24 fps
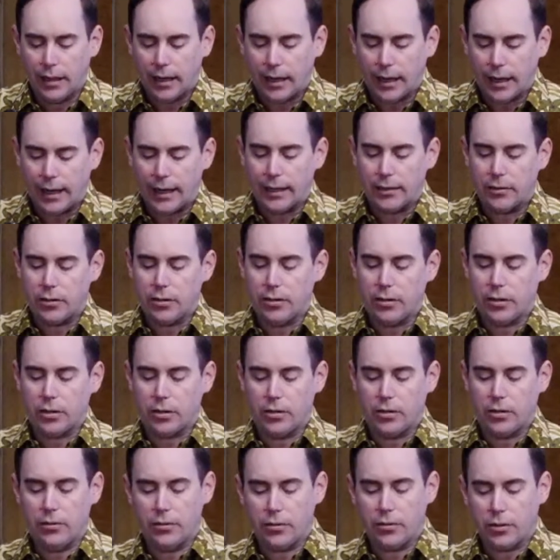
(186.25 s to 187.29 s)
And to the
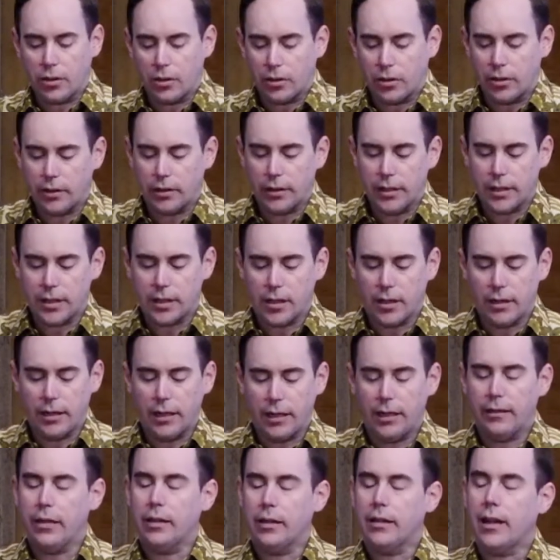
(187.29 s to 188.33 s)
students currently studying
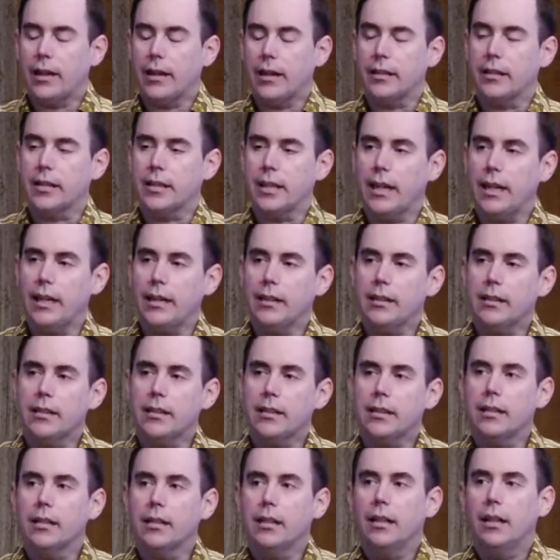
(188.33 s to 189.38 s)
in the United
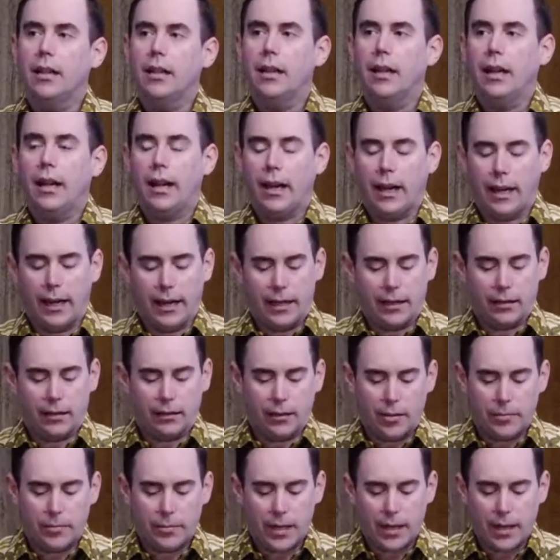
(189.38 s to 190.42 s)
States, and
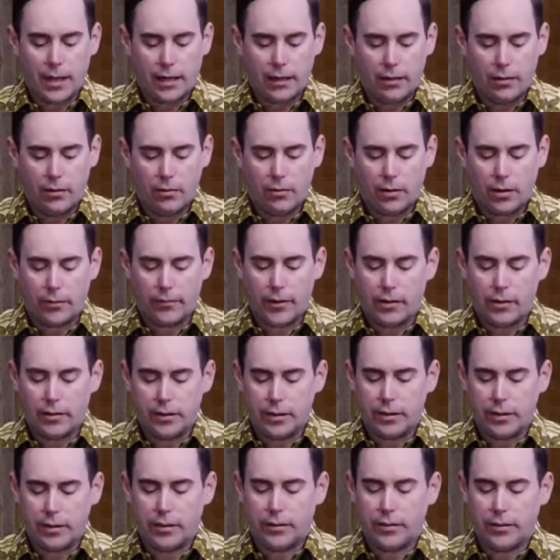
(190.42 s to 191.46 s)
alumni who are
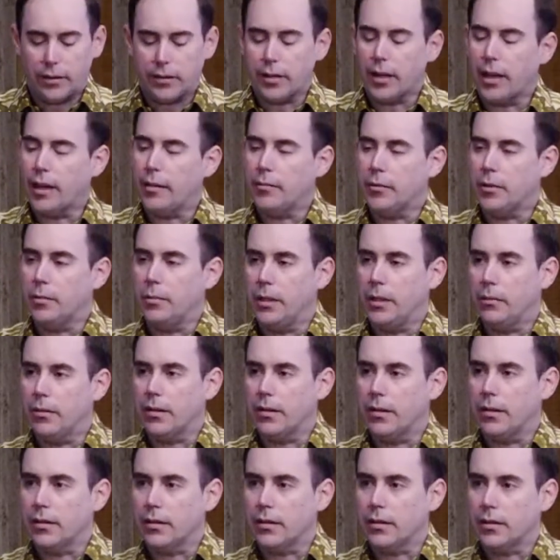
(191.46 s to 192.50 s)
volunteering their time to be
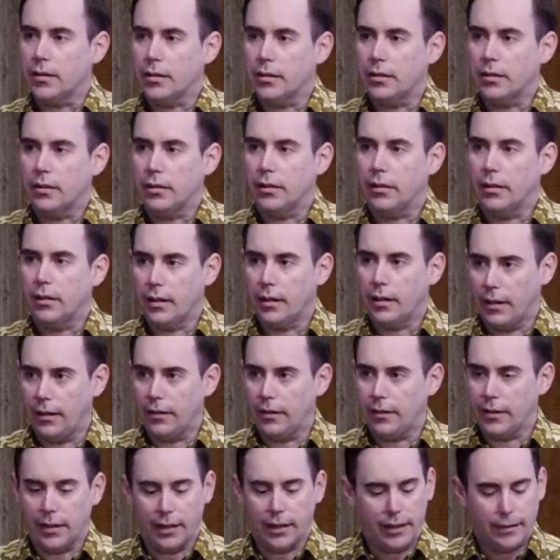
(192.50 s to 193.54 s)
with us here
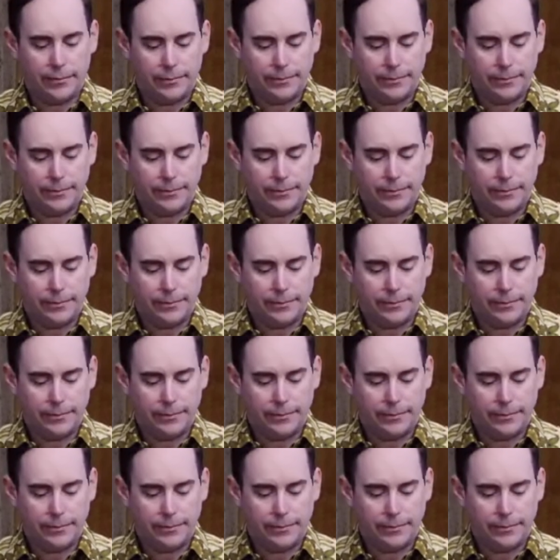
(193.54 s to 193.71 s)
today.